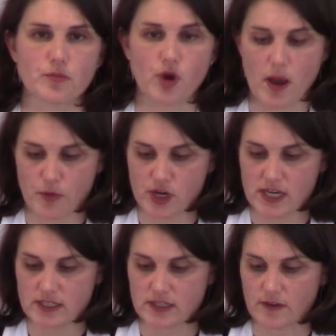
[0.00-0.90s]

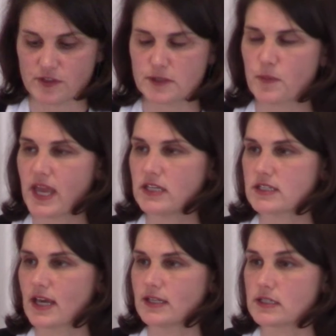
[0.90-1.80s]
properties of
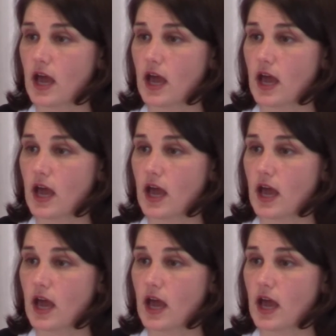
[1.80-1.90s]
space and